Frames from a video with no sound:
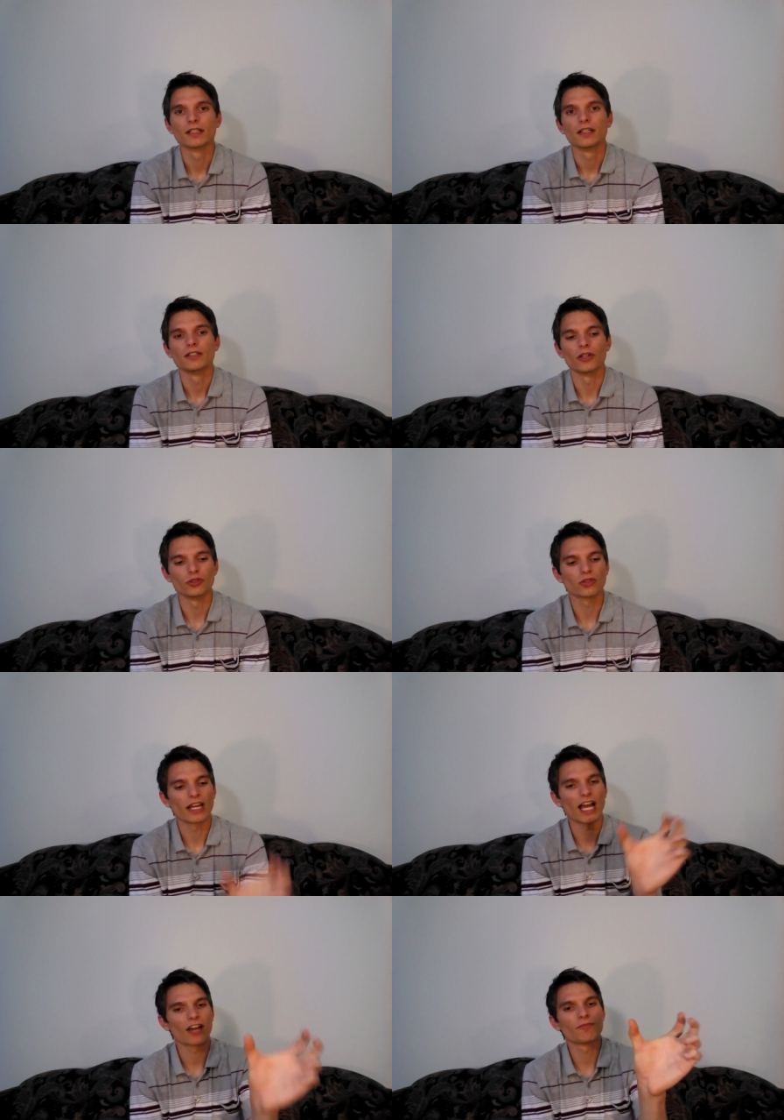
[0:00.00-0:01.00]
You know, you can
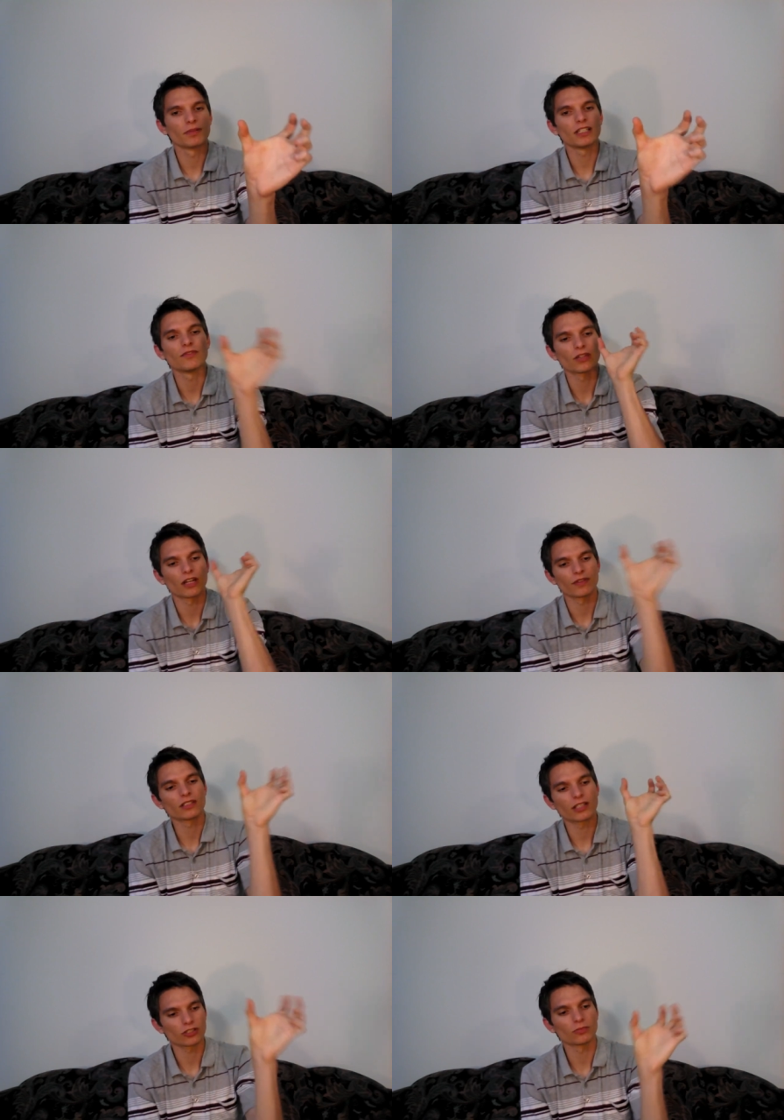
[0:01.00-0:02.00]
have belief, you can have
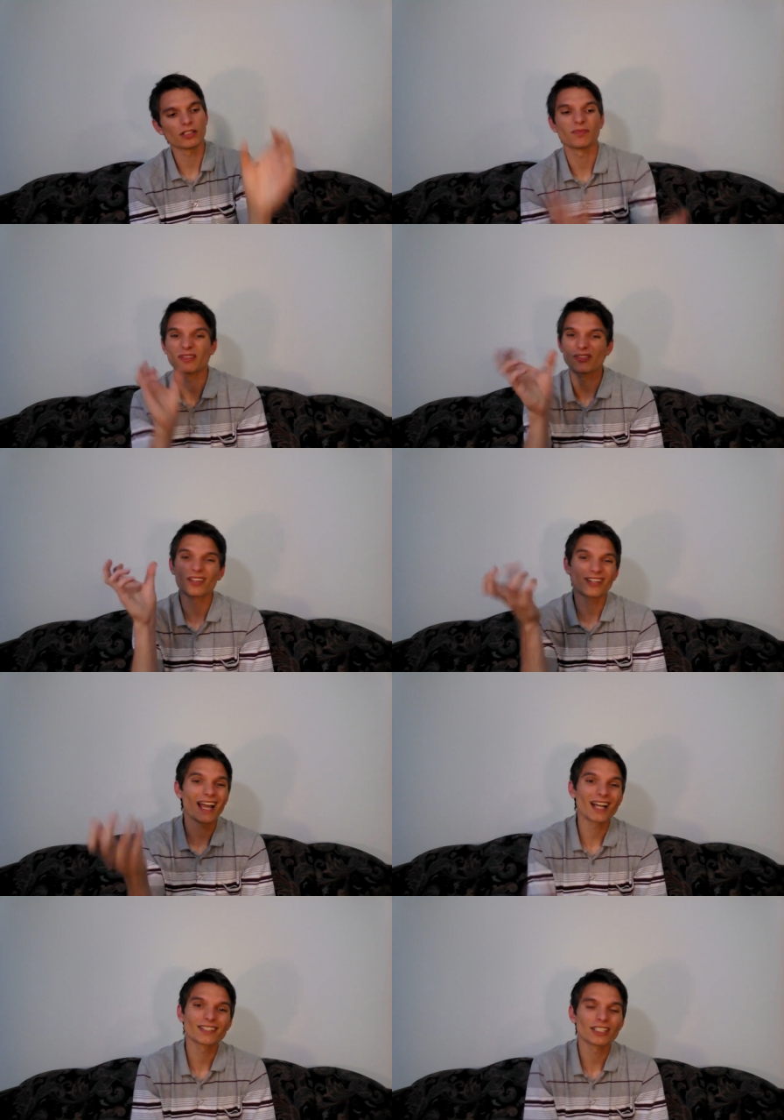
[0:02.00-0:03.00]
intellectual belief, but if you never
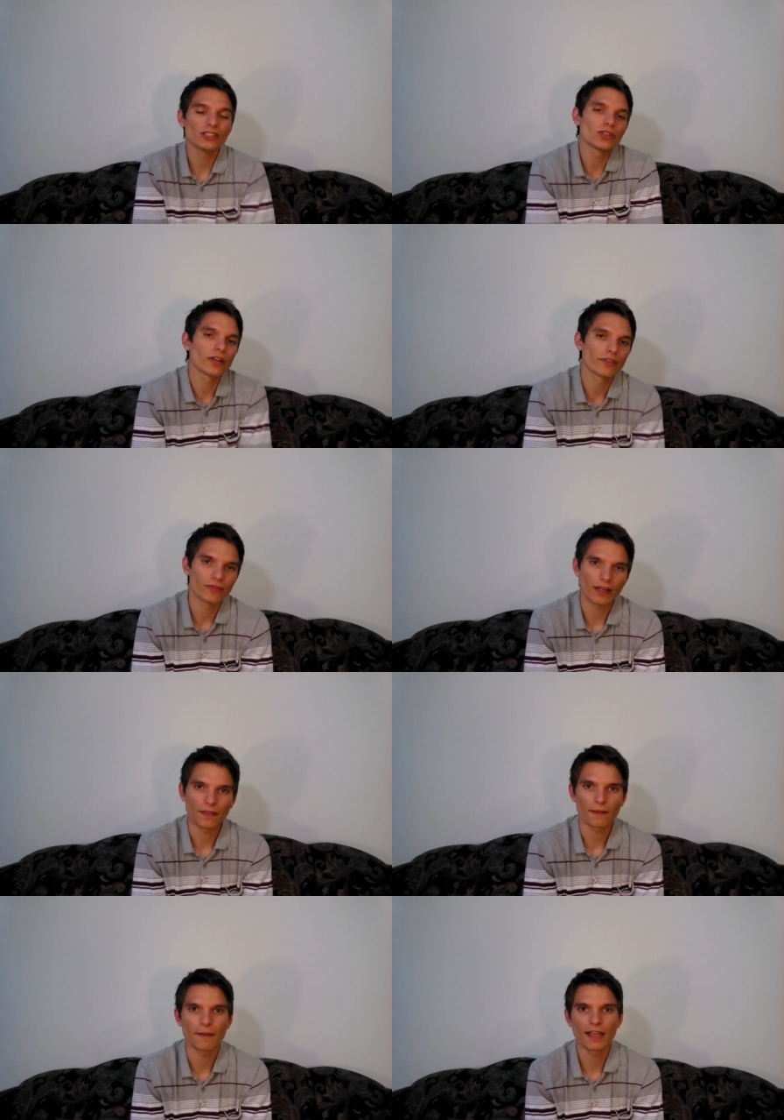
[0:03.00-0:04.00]
act on it, you don't have
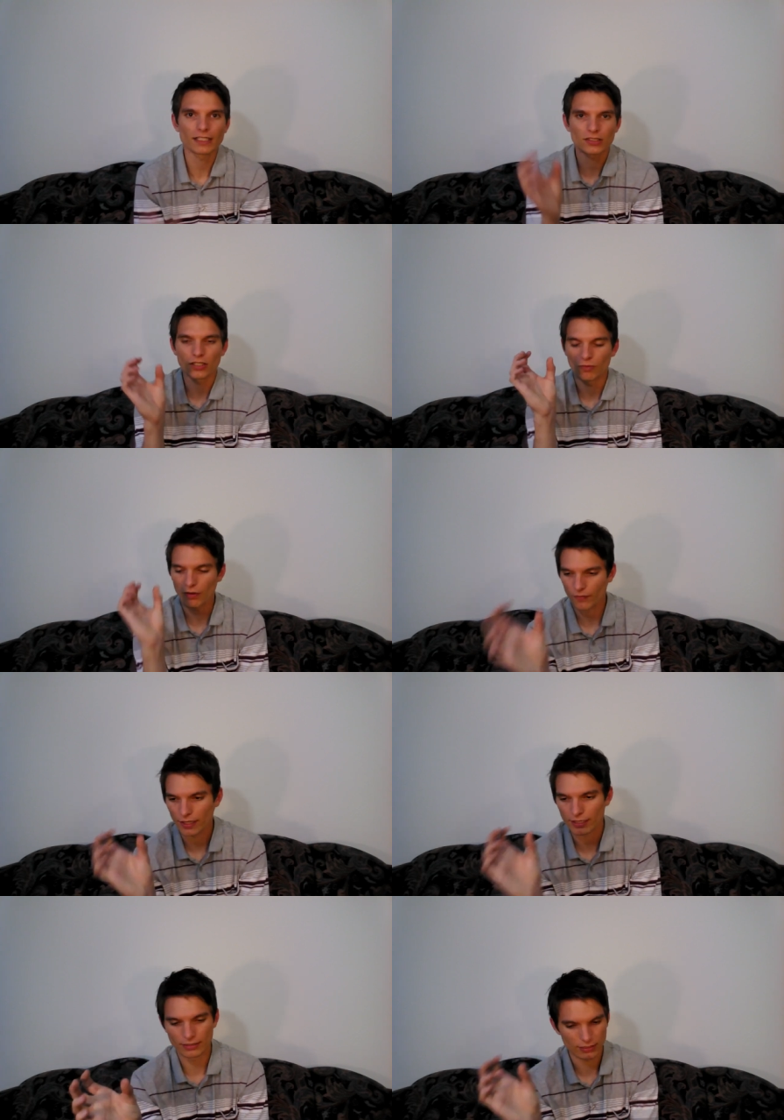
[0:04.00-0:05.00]
faith. And that's what
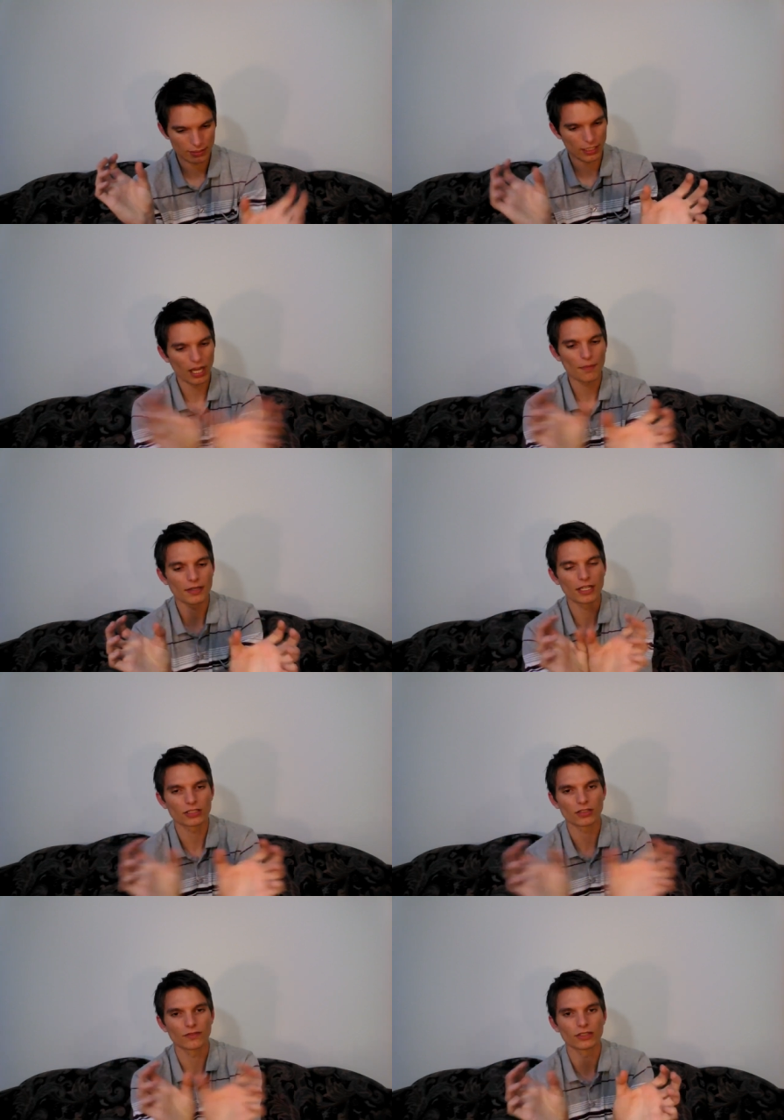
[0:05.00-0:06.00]
faith is. It's the
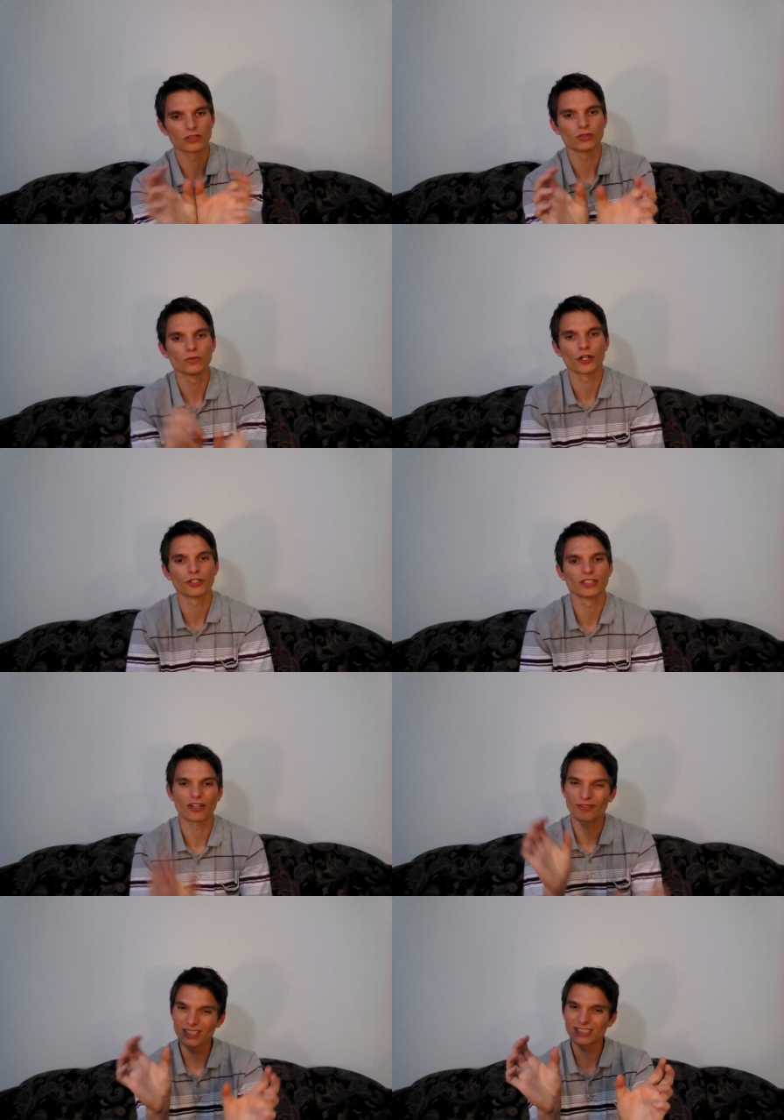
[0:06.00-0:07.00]
combination of these two words that
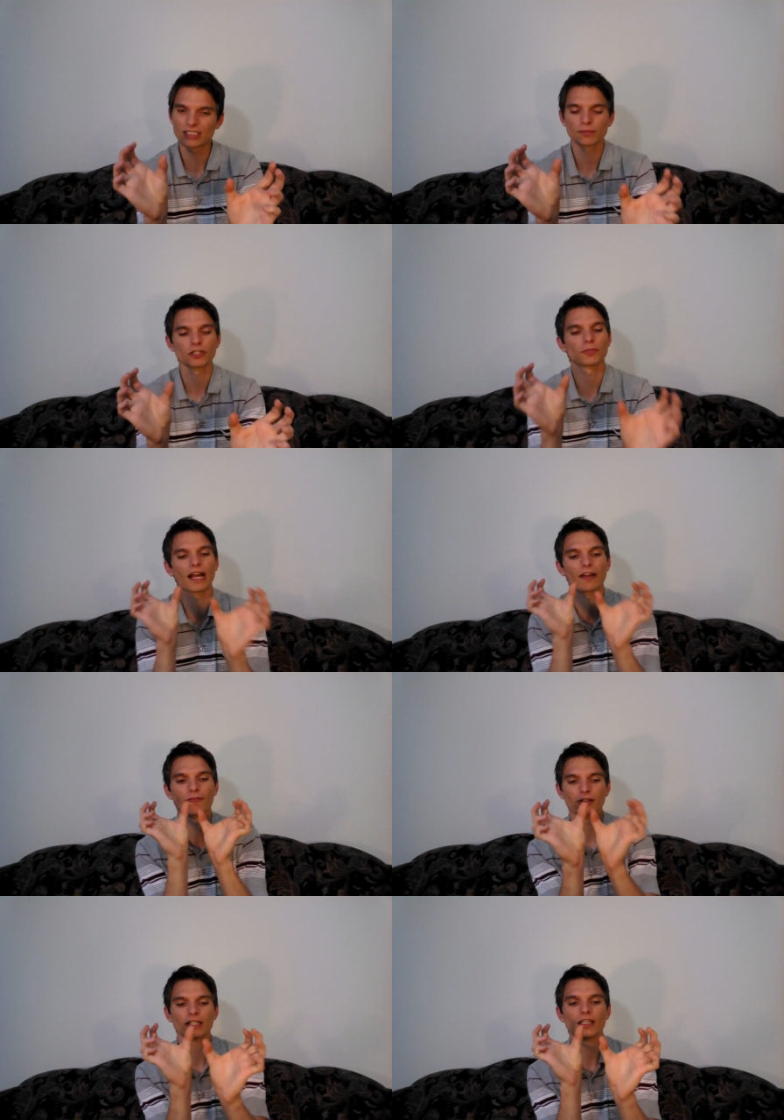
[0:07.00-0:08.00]
are really similar but
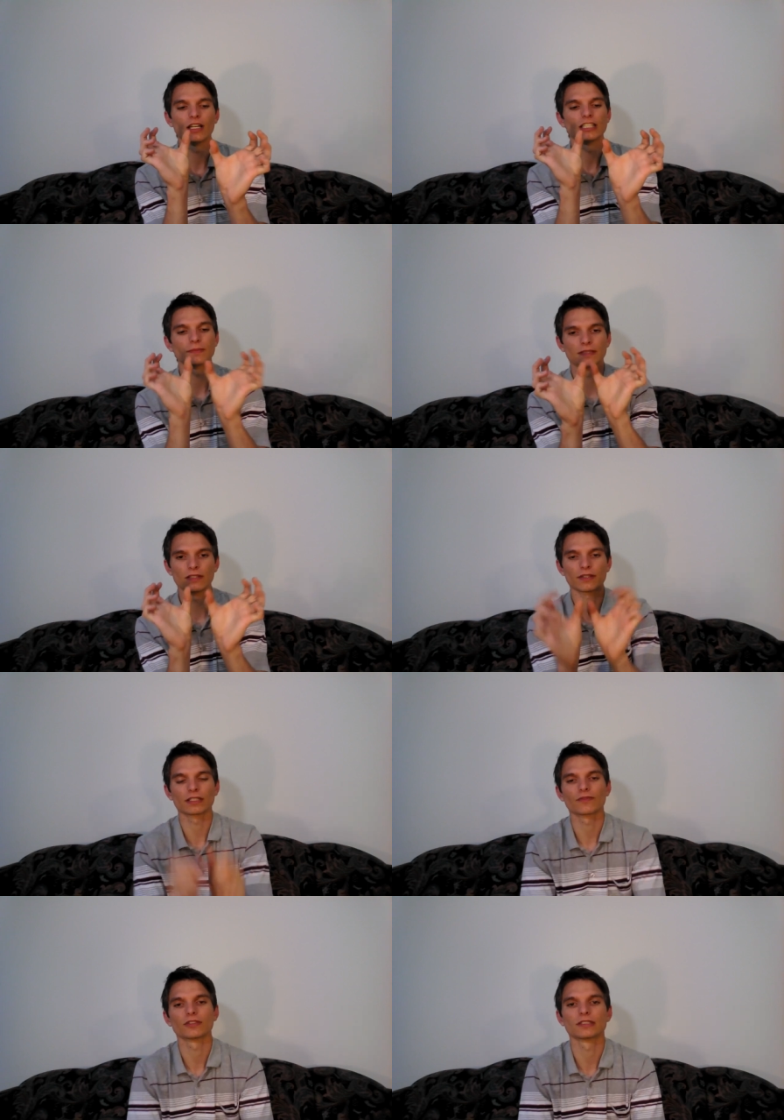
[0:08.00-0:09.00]
have really
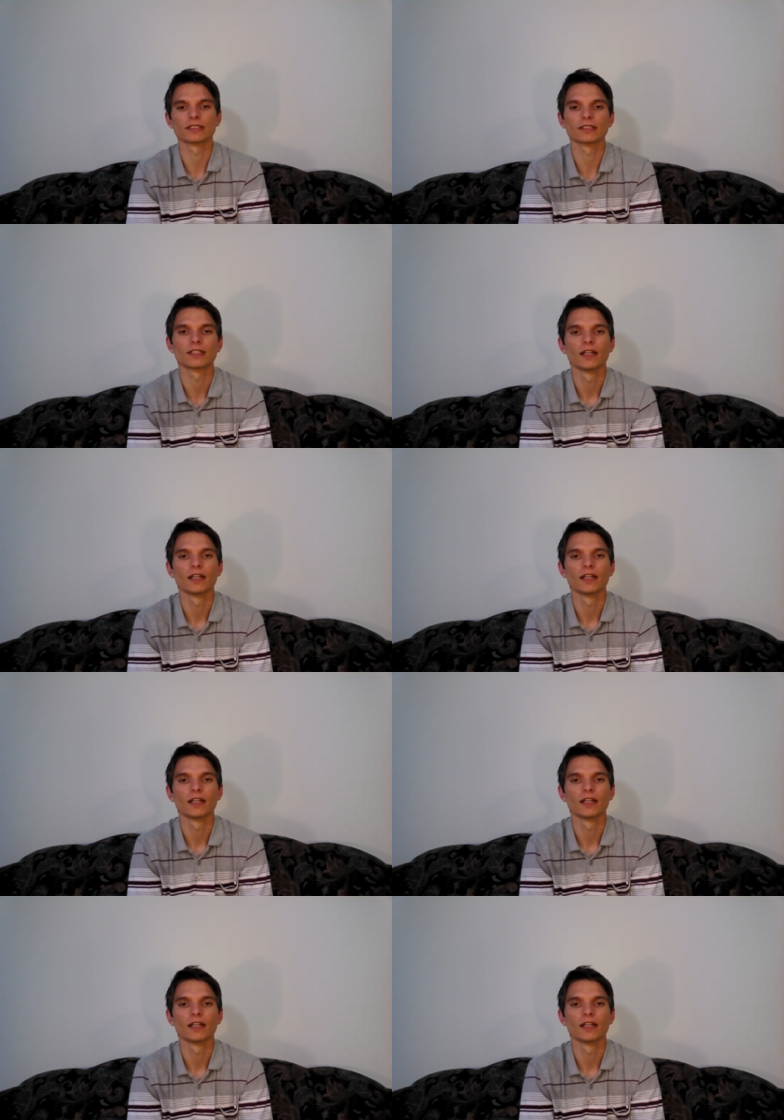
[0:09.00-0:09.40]
specific differences